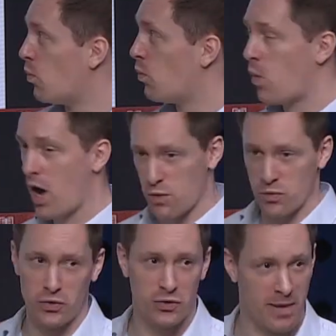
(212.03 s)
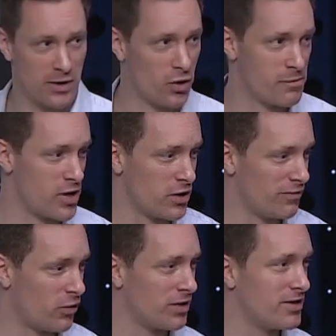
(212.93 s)
Why would you spend a lot of money on
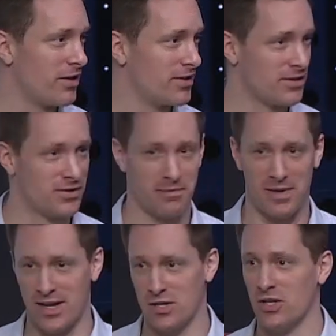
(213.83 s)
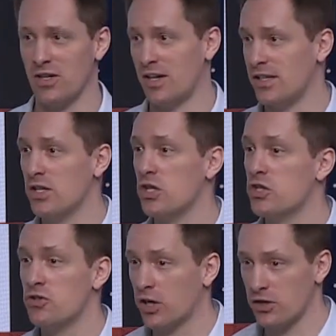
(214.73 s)
a volunteering system internally? You're
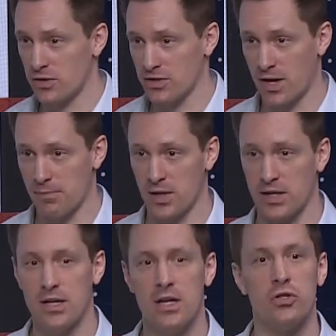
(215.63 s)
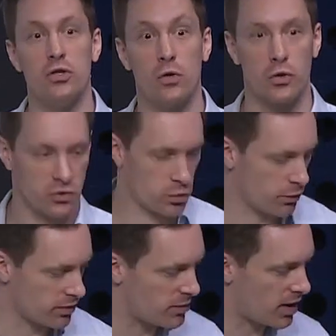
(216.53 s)
just not going to do it as a company. So you've got to
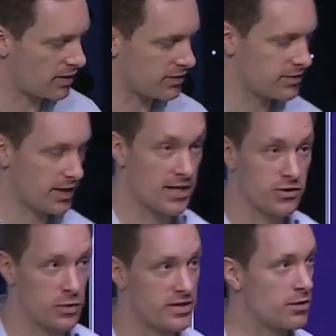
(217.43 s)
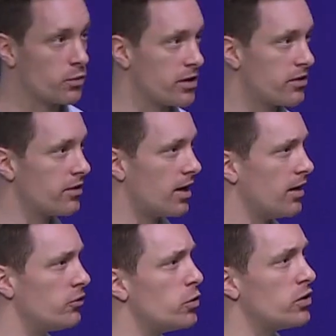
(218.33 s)
work with partners. Hence we did with
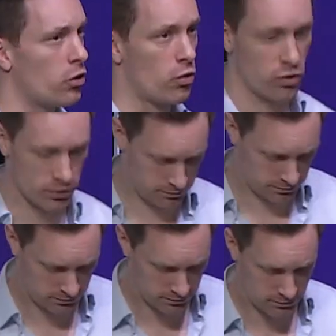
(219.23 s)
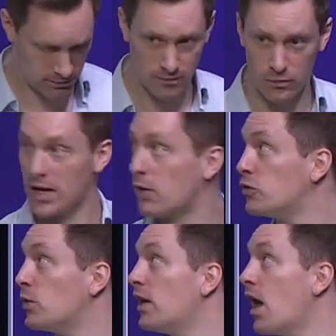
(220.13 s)
doit.org, now
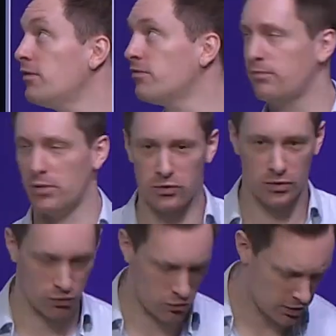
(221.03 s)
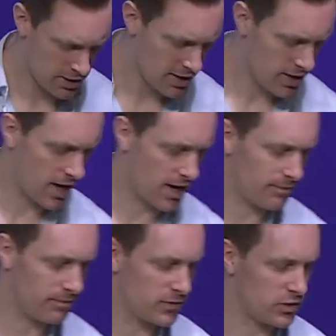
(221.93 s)
Do It Life, but doit.org,
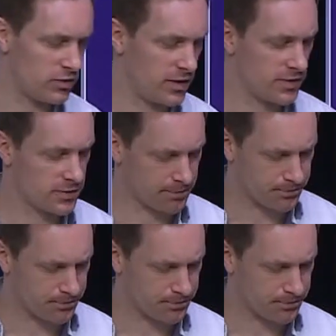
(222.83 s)
to do this.